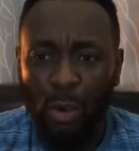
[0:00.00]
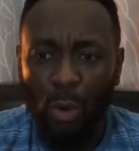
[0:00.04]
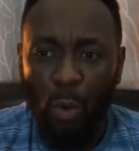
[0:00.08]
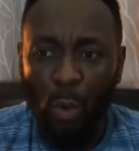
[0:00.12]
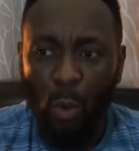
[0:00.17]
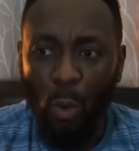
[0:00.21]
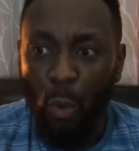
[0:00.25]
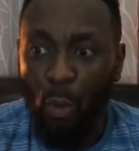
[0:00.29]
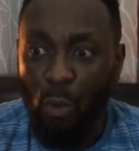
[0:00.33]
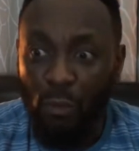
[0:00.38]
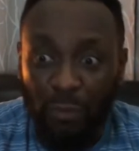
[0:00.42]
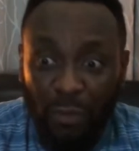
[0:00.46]

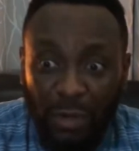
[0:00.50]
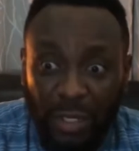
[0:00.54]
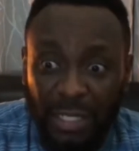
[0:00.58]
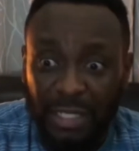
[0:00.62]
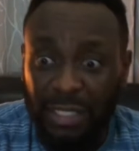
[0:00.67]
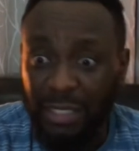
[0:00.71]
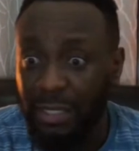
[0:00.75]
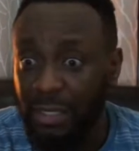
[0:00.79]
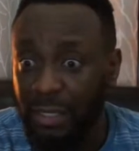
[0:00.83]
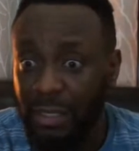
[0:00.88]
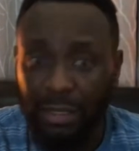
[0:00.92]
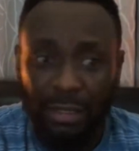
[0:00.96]

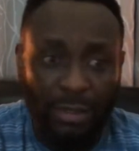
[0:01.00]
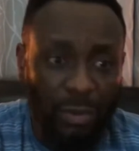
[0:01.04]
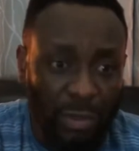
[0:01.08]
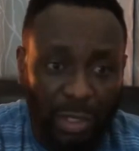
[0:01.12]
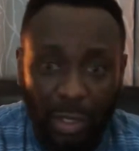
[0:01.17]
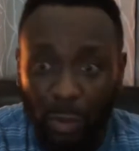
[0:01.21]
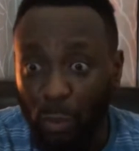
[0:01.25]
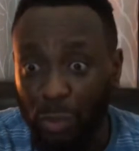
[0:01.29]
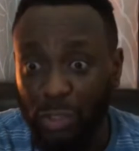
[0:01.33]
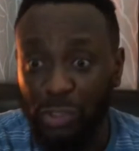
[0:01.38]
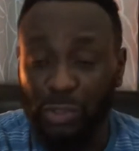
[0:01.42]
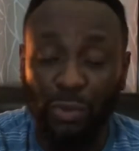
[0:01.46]
overly, okay,
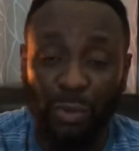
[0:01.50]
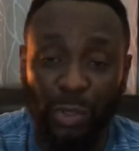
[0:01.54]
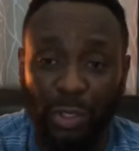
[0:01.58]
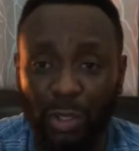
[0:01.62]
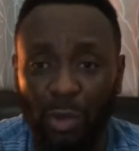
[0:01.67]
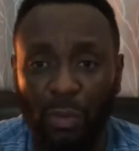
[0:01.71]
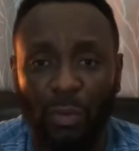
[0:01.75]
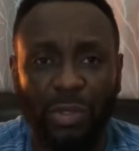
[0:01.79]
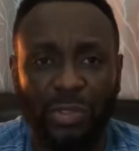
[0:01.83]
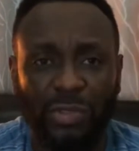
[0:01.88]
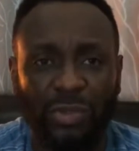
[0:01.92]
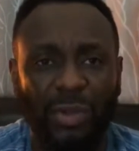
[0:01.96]
what's going
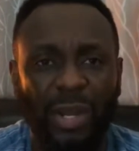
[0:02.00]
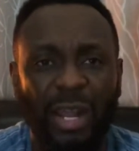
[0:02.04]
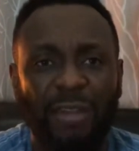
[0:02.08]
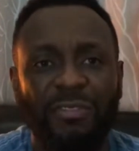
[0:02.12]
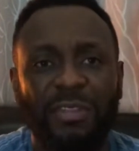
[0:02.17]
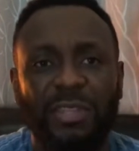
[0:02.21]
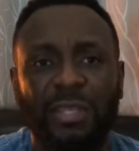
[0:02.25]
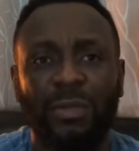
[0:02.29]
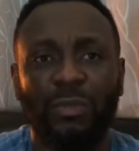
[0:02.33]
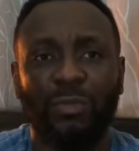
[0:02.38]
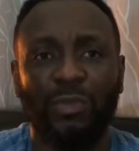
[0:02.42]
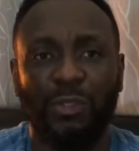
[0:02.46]
on.
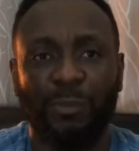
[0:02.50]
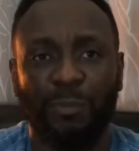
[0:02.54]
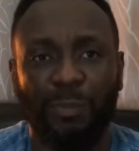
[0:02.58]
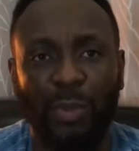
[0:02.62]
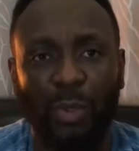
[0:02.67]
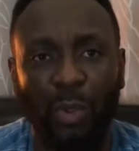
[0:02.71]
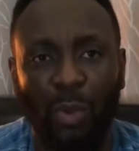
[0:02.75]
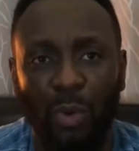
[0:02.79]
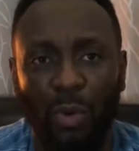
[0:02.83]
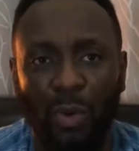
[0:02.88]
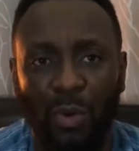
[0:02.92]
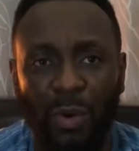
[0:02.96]
Everything was
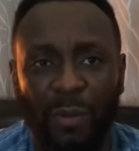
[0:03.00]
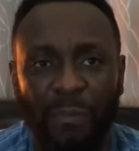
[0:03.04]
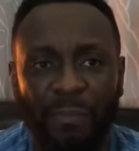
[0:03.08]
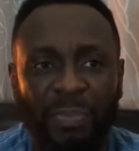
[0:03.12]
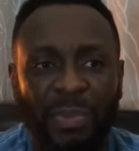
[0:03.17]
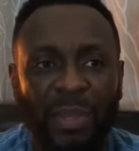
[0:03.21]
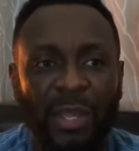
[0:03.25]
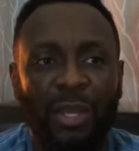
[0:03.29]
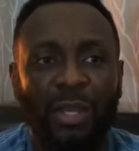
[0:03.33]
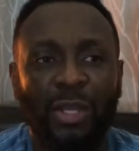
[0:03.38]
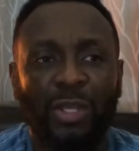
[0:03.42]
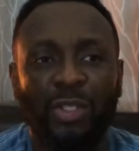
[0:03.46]
pure.
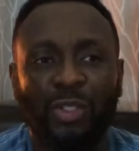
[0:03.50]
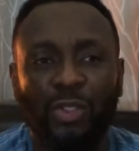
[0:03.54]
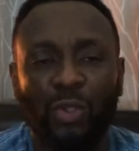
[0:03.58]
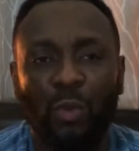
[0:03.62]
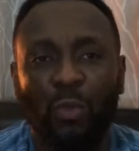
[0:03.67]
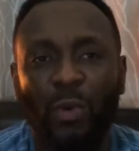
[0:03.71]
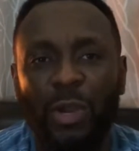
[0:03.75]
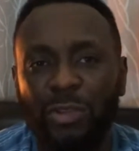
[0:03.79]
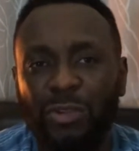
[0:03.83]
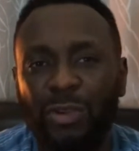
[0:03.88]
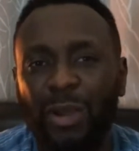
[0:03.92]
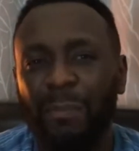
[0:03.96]
So
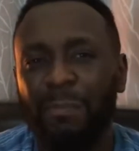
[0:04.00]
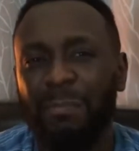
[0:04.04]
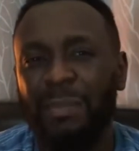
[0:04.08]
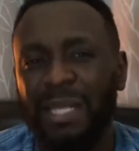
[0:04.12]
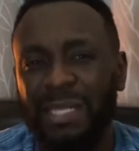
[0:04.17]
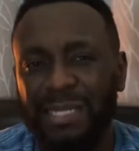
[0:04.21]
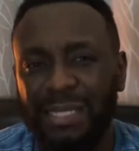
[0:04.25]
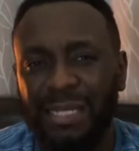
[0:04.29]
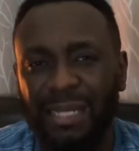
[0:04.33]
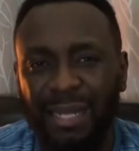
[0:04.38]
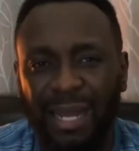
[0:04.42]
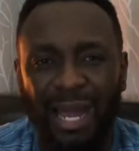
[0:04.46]
when you are
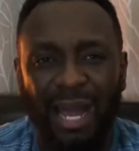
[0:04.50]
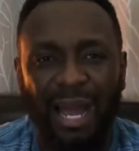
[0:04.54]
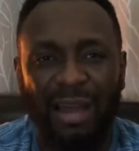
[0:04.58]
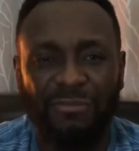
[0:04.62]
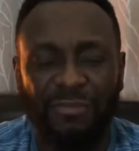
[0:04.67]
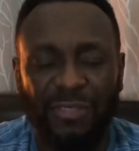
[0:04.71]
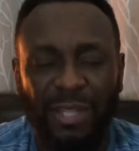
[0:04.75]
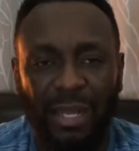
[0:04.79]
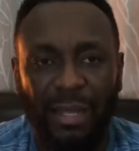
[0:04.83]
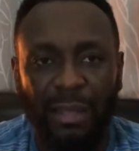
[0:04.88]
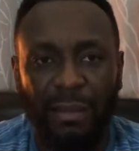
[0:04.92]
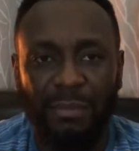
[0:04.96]
meeting her
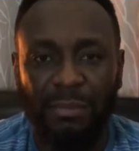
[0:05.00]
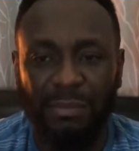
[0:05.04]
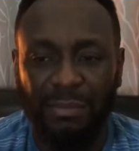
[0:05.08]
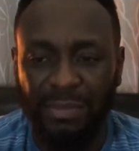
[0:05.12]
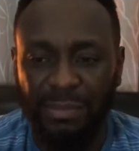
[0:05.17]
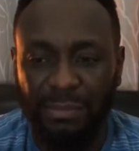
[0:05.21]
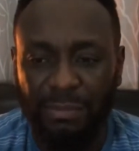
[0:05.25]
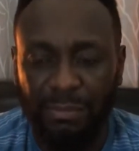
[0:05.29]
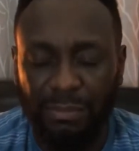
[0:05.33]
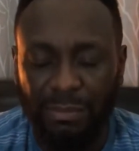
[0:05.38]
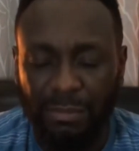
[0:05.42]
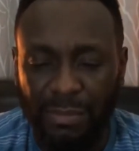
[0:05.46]
after
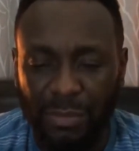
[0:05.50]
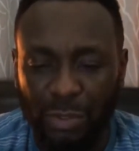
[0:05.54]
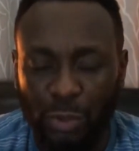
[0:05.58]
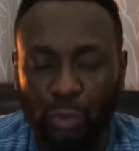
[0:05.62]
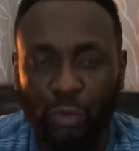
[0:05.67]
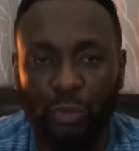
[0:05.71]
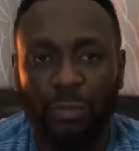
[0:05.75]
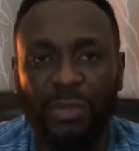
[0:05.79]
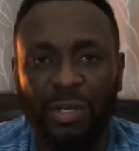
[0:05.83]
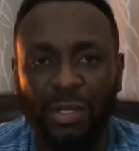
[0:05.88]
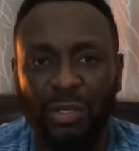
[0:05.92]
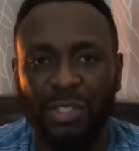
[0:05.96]

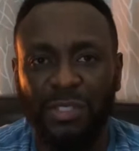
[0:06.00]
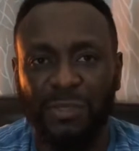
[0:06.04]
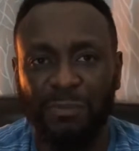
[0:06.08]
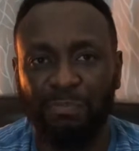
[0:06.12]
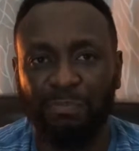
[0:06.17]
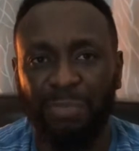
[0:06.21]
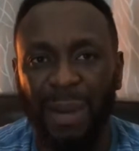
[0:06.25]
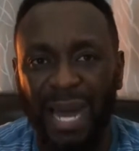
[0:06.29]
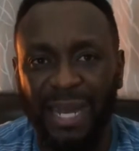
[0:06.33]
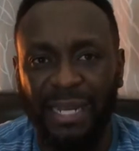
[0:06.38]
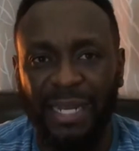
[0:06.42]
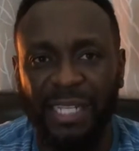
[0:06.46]
numerous
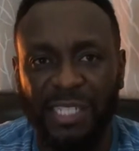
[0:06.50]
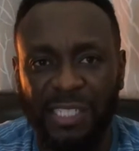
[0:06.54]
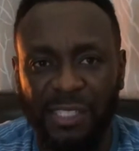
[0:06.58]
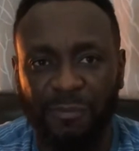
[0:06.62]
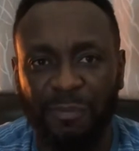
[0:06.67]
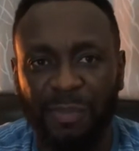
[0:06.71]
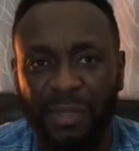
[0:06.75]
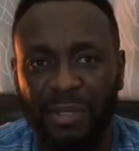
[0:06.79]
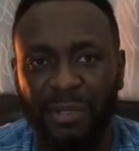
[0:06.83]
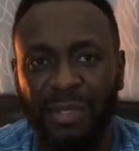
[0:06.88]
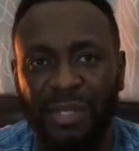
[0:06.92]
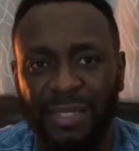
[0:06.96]
bad
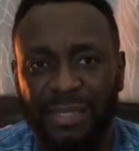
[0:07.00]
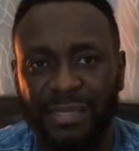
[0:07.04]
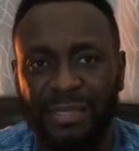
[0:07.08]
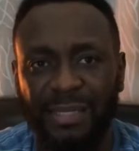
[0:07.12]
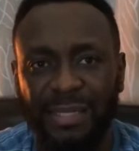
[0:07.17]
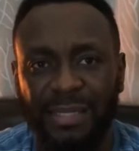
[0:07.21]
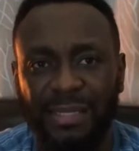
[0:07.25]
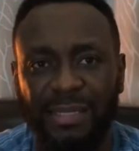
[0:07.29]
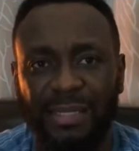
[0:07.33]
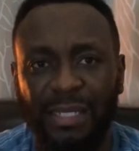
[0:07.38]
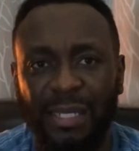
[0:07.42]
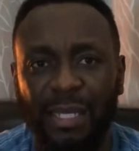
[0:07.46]

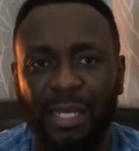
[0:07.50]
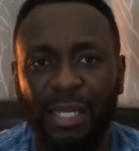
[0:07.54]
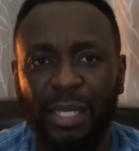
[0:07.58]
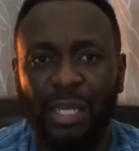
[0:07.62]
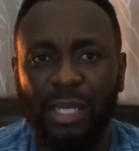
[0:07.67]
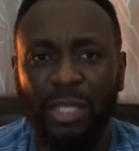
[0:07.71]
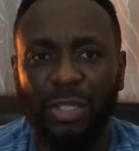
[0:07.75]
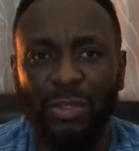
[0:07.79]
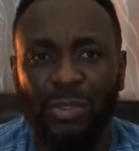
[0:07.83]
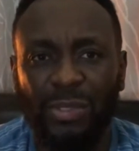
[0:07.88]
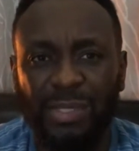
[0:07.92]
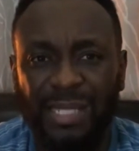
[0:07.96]
experiences,
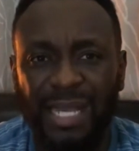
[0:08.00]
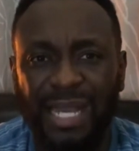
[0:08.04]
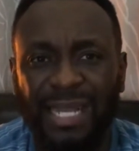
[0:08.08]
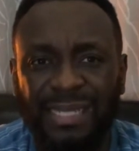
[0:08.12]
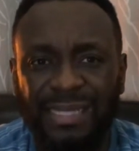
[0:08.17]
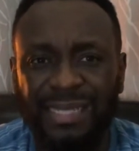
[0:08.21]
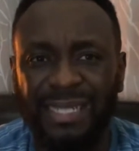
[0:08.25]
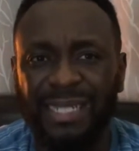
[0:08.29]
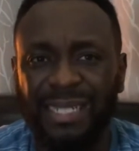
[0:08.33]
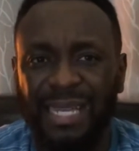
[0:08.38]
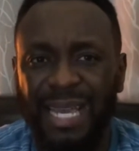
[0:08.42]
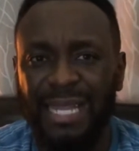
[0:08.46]
you tend
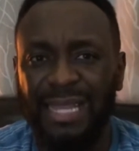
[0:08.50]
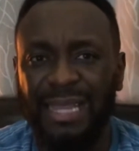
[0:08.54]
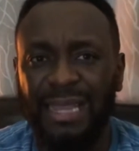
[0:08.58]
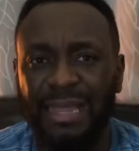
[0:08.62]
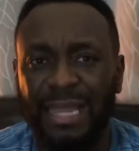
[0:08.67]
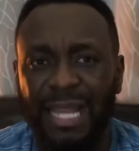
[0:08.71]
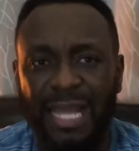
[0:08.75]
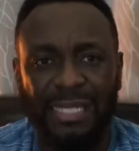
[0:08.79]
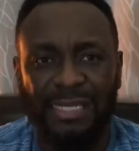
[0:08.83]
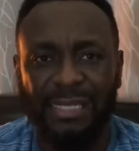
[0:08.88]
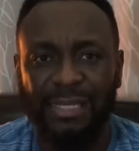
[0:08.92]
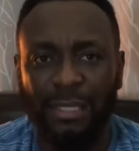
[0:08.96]
to get
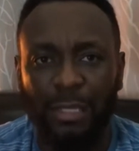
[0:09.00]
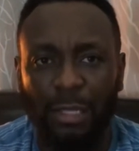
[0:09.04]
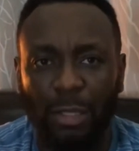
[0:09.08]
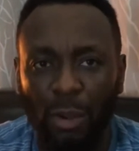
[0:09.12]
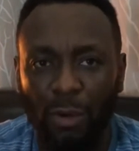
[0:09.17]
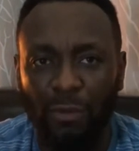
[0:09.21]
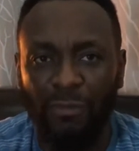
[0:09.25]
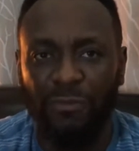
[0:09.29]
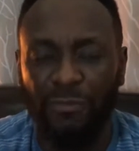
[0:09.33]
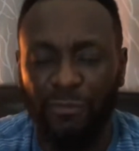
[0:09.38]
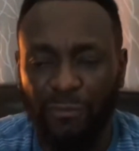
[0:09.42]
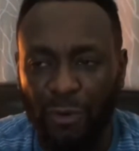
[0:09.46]
less
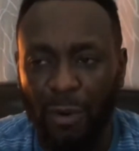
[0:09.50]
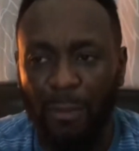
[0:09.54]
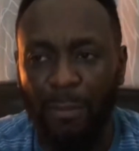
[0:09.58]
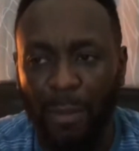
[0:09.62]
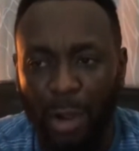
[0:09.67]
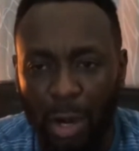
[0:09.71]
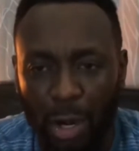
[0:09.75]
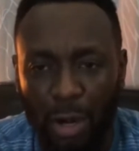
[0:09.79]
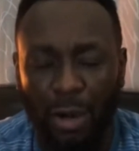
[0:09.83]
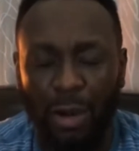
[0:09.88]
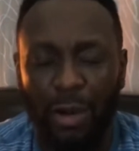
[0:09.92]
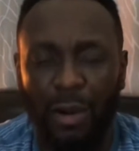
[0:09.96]
love from
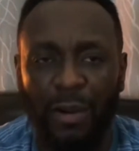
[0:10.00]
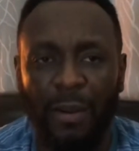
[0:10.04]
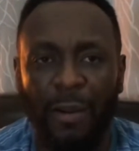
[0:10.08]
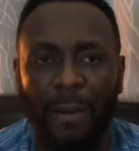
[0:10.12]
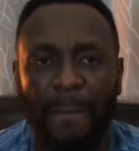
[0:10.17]
her.